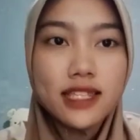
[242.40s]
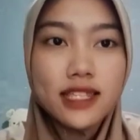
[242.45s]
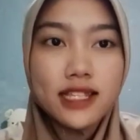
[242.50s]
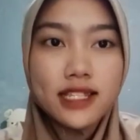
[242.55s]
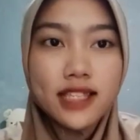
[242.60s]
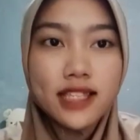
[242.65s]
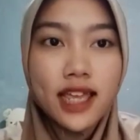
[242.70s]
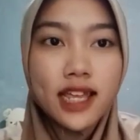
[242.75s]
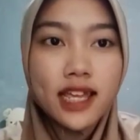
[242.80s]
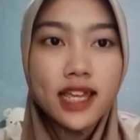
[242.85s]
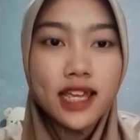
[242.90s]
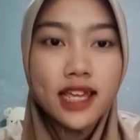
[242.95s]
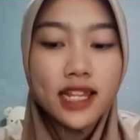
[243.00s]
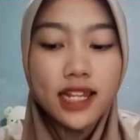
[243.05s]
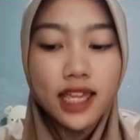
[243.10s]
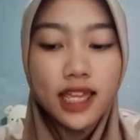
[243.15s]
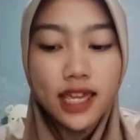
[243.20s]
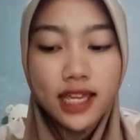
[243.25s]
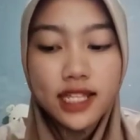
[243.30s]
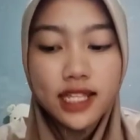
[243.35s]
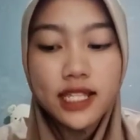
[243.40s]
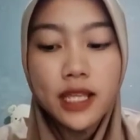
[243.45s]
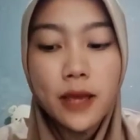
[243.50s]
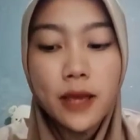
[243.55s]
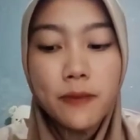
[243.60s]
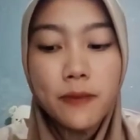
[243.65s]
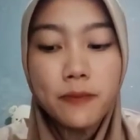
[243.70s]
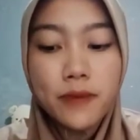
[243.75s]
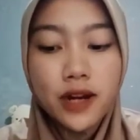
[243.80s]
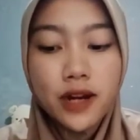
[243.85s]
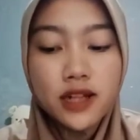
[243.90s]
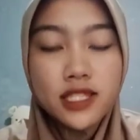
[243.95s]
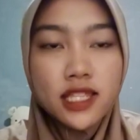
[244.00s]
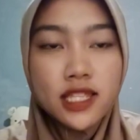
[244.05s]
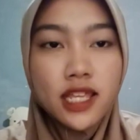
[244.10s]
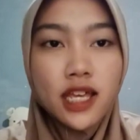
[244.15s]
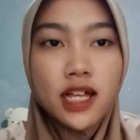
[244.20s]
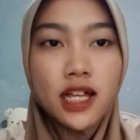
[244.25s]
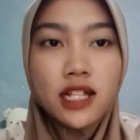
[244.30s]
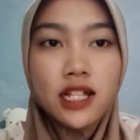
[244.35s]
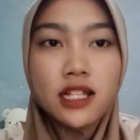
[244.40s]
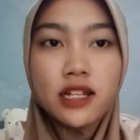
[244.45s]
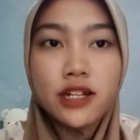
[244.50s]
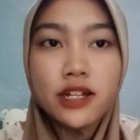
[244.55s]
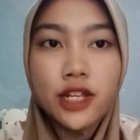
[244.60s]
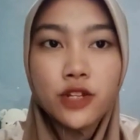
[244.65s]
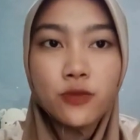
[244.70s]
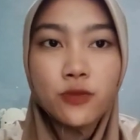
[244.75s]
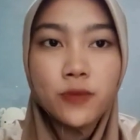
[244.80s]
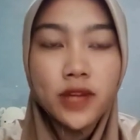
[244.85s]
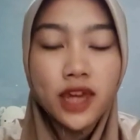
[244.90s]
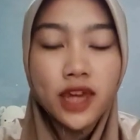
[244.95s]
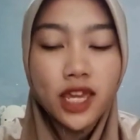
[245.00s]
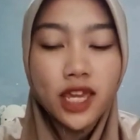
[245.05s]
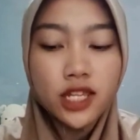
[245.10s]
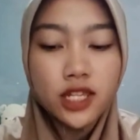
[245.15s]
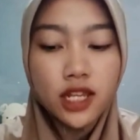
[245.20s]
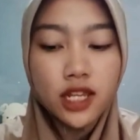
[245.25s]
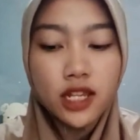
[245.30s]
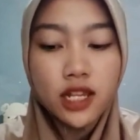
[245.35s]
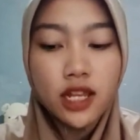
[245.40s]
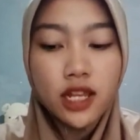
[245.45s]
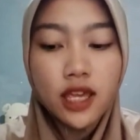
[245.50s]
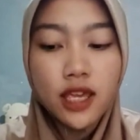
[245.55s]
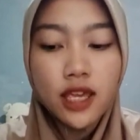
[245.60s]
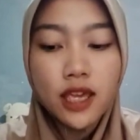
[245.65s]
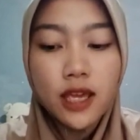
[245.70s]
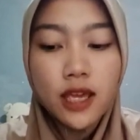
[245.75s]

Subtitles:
The second is partial reduplication.